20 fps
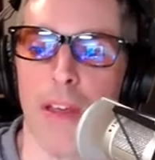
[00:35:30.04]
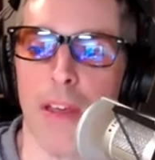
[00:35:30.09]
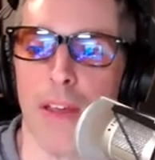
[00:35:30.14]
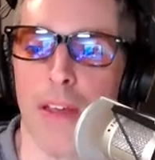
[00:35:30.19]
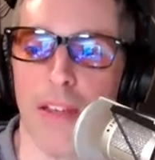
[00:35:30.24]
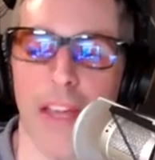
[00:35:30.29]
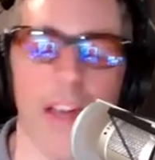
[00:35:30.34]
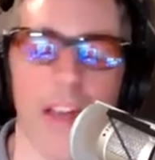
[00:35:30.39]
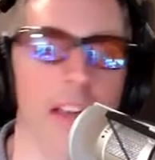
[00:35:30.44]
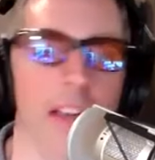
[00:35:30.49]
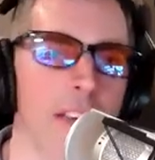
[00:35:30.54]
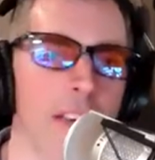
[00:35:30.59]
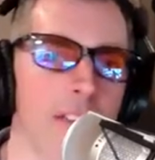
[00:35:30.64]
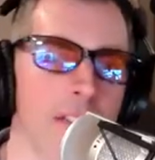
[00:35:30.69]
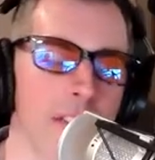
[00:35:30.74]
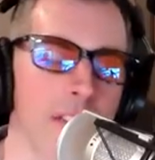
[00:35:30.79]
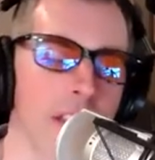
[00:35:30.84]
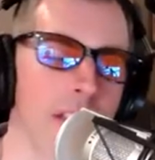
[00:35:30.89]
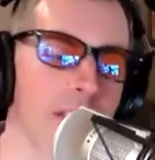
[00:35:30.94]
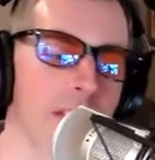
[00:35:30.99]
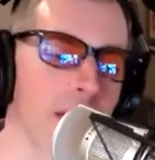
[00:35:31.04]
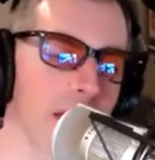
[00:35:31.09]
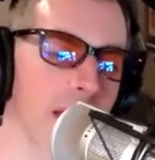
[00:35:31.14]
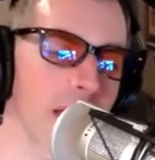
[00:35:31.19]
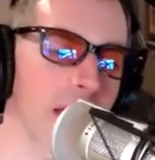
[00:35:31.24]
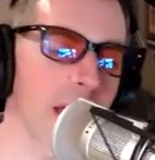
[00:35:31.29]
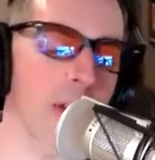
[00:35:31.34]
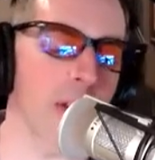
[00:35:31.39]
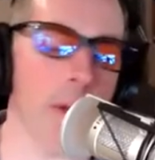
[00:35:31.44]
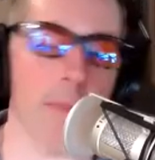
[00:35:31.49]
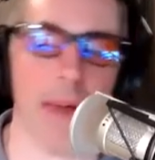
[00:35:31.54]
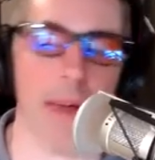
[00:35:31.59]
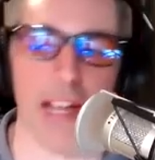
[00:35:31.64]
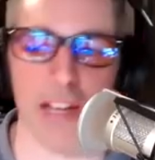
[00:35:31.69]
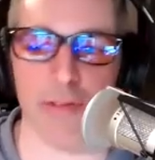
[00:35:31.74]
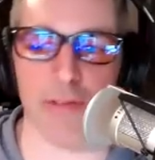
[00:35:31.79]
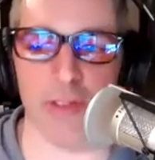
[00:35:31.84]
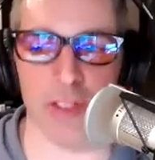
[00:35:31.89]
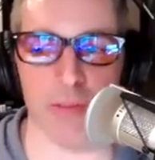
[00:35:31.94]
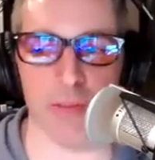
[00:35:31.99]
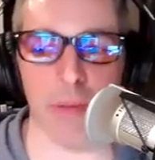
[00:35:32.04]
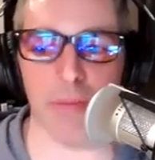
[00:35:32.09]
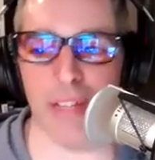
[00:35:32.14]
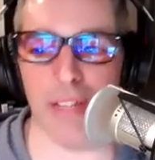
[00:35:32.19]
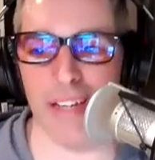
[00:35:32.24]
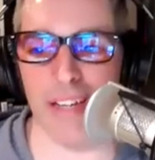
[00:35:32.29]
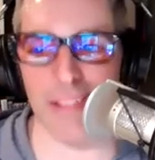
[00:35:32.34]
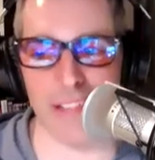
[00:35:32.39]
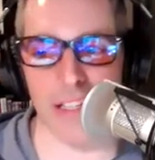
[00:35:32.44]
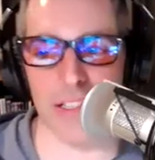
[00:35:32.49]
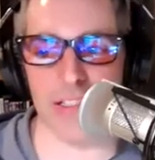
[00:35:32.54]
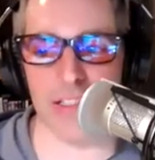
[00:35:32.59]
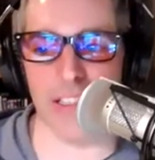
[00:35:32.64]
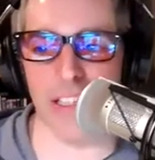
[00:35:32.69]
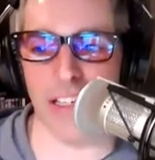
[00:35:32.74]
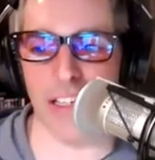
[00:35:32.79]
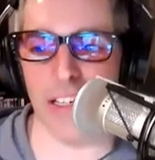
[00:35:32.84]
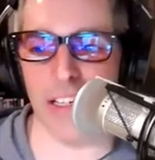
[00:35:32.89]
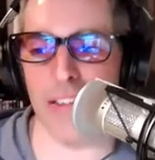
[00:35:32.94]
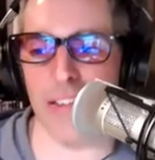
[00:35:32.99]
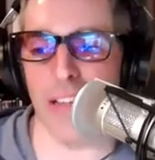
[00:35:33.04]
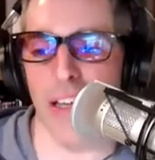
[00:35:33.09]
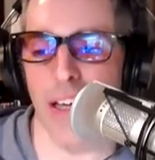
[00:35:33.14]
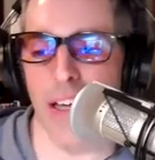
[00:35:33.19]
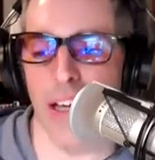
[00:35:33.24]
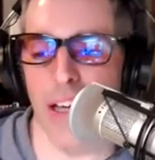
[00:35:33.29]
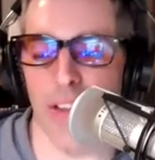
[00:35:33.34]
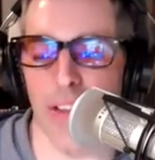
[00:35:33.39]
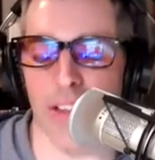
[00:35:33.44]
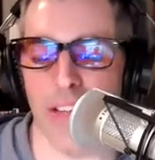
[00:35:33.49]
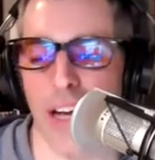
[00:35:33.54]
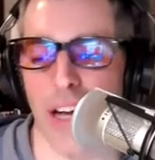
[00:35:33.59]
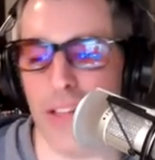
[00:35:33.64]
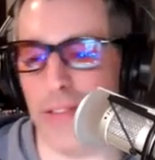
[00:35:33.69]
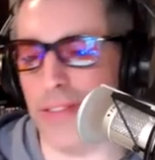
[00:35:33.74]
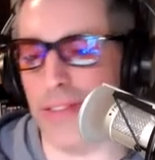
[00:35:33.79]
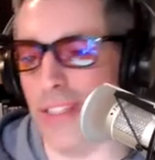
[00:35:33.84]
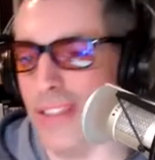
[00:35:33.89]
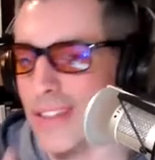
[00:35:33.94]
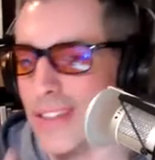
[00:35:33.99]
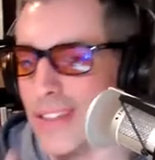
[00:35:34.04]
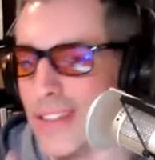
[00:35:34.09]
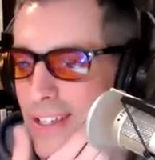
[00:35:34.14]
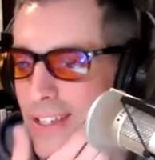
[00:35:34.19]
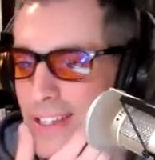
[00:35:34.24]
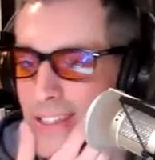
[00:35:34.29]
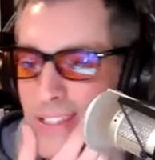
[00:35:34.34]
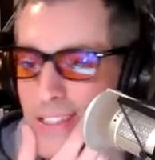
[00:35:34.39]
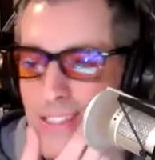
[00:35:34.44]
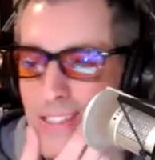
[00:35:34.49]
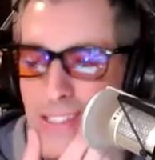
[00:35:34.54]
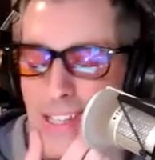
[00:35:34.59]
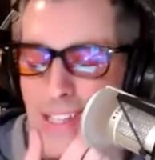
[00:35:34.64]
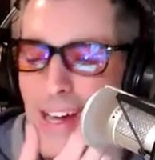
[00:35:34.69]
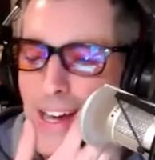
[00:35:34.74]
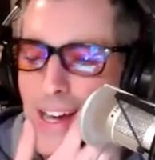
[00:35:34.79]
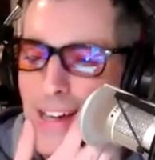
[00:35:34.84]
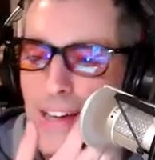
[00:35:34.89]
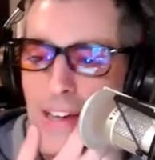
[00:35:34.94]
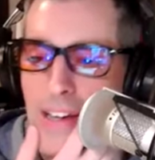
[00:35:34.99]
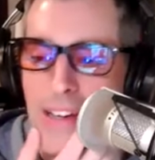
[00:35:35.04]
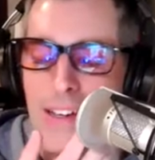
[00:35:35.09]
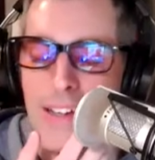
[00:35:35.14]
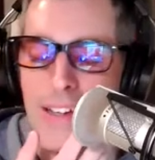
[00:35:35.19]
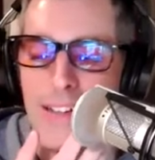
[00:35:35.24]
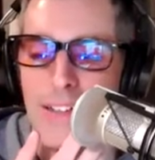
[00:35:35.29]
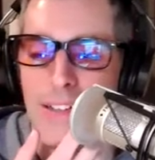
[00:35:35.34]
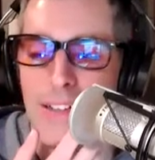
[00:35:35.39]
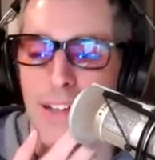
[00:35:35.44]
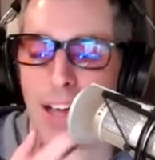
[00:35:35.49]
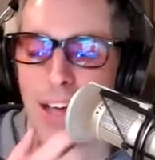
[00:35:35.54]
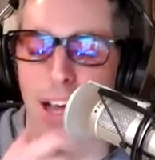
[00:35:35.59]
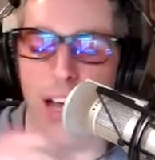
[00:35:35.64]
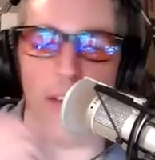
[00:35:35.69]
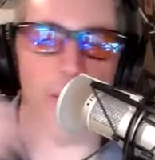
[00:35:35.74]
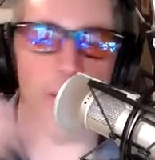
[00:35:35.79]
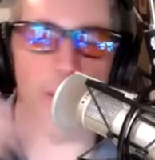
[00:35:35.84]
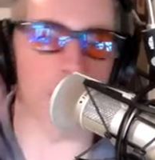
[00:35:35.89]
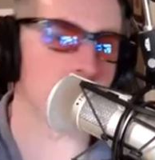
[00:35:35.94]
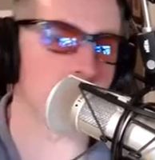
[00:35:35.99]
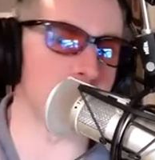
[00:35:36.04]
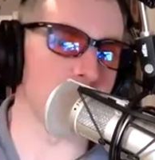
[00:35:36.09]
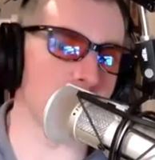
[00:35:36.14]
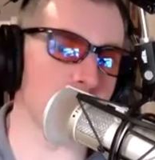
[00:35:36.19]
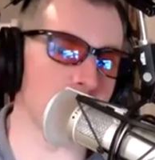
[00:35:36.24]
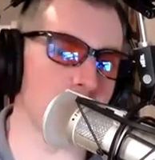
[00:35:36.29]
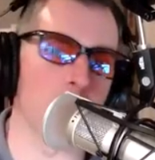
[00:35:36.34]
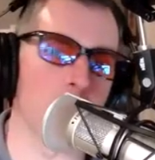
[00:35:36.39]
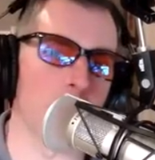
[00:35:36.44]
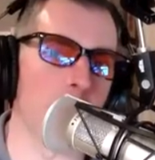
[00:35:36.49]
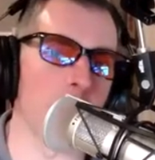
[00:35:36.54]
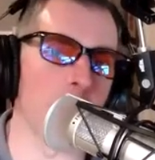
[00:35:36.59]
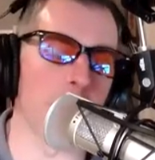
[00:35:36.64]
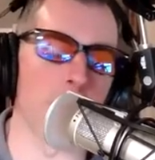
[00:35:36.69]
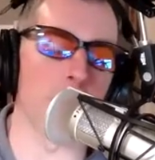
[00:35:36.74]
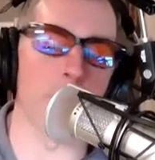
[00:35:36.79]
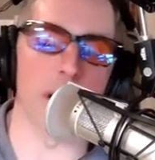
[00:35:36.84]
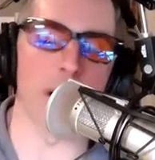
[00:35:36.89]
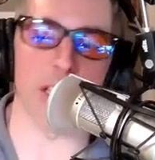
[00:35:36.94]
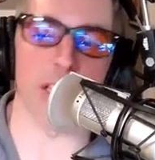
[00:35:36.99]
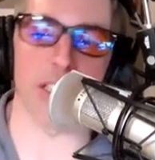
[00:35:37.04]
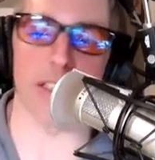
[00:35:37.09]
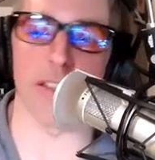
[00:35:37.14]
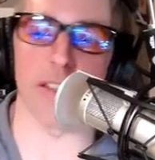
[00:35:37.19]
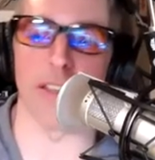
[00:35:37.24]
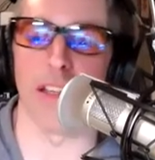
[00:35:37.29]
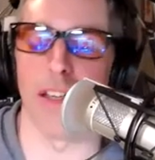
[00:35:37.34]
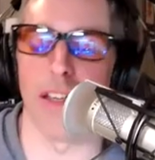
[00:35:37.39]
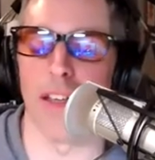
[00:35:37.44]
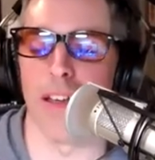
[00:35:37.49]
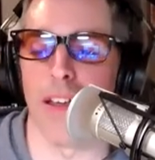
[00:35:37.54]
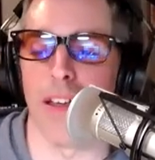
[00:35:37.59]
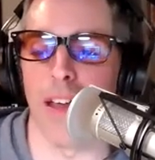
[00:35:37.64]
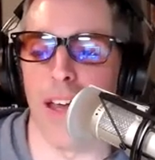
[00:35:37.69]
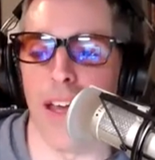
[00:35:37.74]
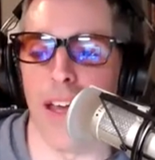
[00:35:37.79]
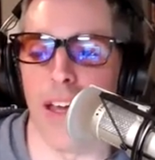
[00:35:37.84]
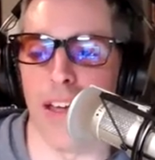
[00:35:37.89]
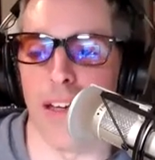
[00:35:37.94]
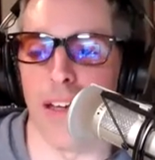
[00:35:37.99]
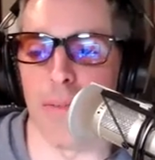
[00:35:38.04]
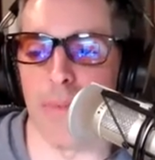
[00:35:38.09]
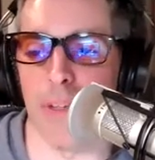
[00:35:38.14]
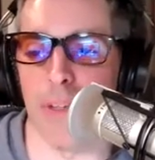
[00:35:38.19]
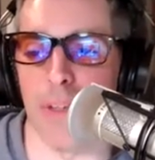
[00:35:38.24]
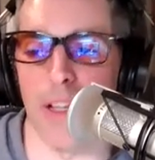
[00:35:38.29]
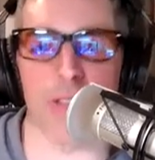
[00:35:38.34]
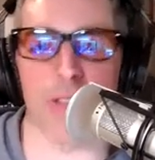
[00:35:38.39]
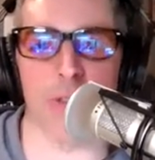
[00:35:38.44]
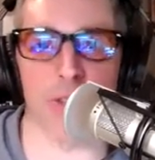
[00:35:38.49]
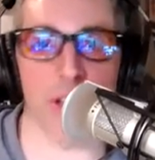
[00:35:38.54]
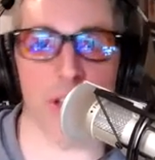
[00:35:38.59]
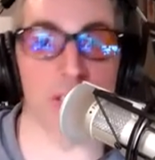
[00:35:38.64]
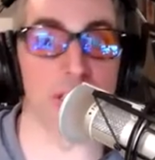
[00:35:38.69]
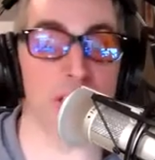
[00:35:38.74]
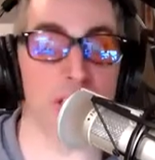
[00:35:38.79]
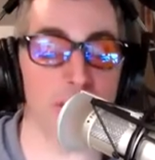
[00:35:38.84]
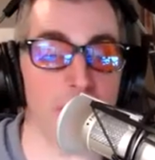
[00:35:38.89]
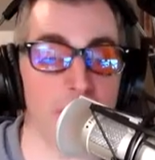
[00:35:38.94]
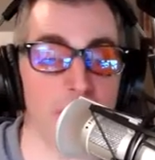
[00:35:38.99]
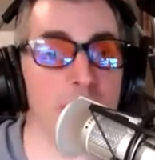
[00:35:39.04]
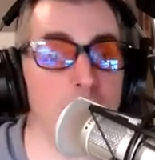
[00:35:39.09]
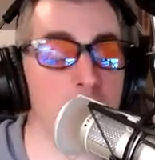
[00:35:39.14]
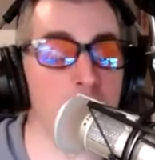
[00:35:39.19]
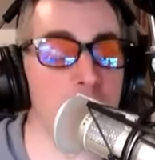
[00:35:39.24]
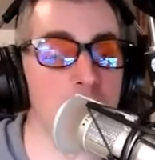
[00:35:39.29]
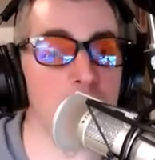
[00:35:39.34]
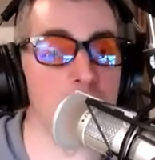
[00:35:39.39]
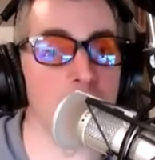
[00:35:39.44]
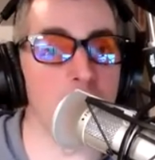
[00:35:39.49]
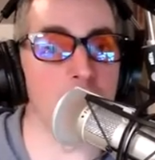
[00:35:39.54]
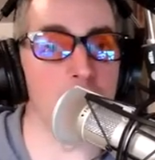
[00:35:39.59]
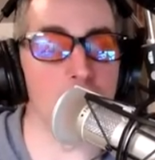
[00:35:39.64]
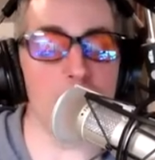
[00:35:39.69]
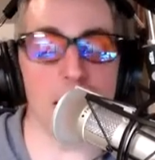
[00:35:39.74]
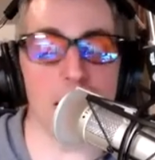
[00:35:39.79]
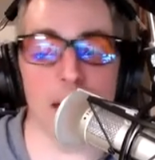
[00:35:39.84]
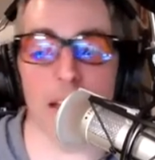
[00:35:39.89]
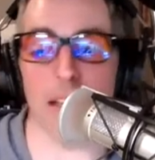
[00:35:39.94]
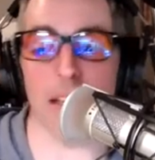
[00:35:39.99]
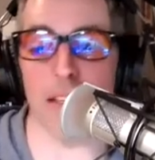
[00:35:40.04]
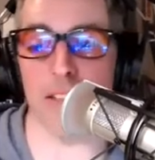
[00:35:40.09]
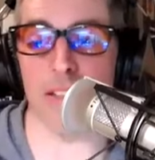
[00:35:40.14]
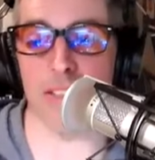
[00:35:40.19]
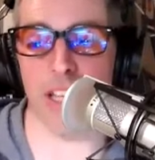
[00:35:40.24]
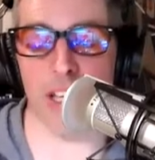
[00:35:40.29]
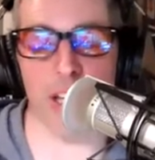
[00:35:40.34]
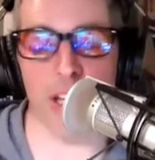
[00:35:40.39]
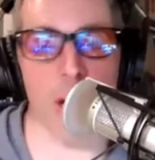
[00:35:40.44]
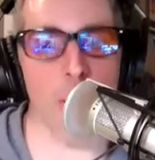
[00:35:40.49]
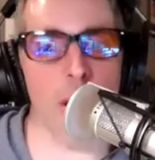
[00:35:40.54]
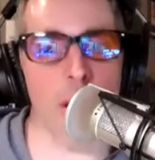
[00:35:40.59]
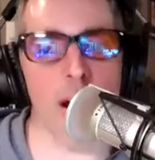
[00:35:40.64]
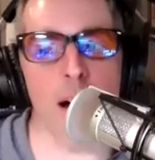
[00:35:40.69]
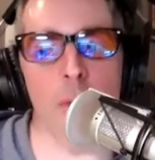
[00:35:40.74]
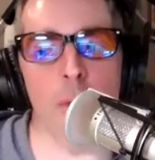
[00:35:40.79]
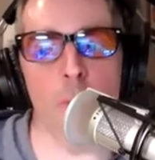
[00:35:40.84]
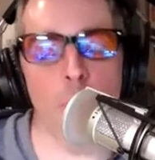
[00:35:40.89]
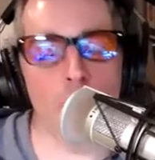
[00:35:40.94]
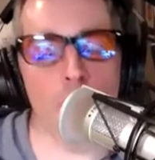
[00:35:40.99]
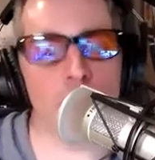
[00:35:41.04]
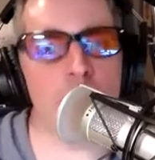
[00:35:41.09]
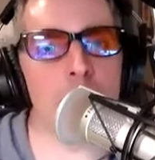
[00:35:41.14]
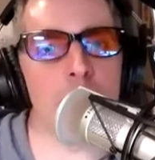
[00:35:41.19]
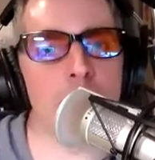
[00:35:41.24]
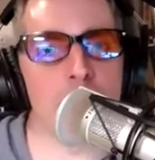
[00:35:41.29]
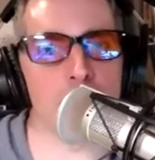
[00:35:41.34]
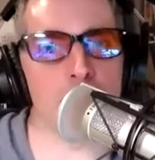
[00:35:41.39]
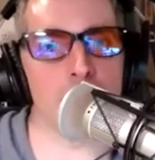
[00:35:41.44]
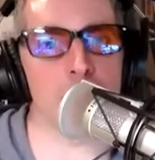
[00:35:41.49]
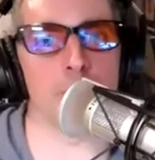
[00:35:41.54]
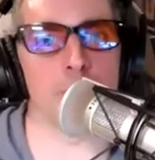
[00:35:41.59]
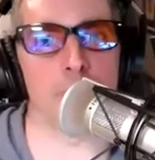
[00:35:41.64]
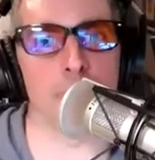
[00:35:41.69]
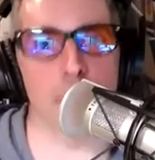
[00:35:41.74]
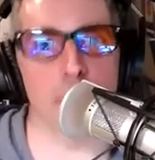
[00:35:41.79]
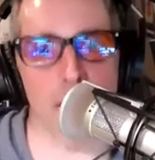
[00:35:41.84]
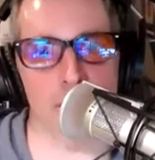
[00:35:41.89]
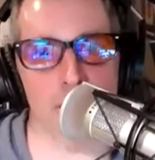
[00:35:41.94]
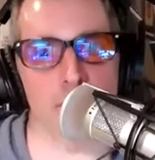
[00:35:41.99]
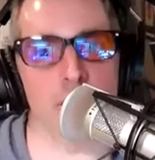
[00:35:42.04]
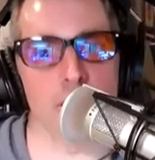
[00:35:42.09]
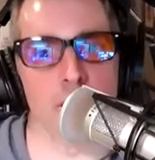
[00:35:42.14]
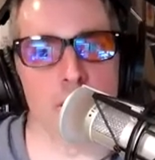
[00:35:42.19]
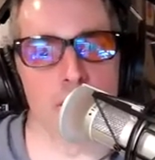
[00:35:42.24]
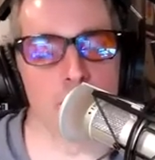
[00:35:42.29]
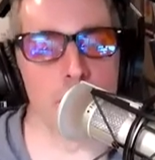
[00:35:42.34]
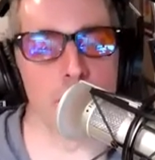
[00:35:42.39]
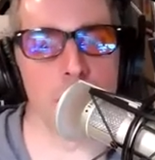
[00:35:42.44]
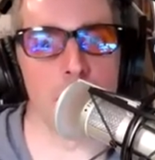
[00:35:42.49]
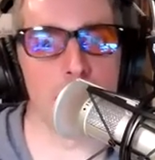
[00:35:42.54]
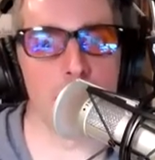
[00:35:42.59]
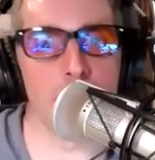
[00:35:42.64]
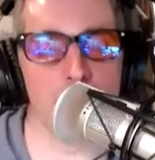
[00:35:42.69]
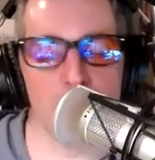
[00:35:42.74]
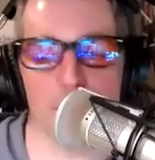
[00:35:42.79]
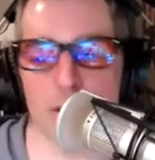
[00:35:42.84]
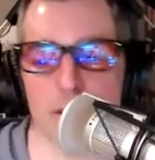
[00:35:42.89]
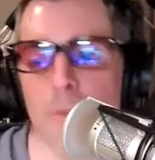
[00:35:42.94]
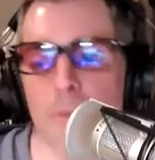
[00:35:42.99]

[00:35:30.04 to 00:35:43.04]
yeah. He, he's like, yeah. He went back in for some updated testing, and the doctor didn't like his, uh, I don't know if it was cholesterol or what it was, and and but long story short, because he's already type two diabetic, and he's like, you know what? I'm worried about your pressure, your blood pressure.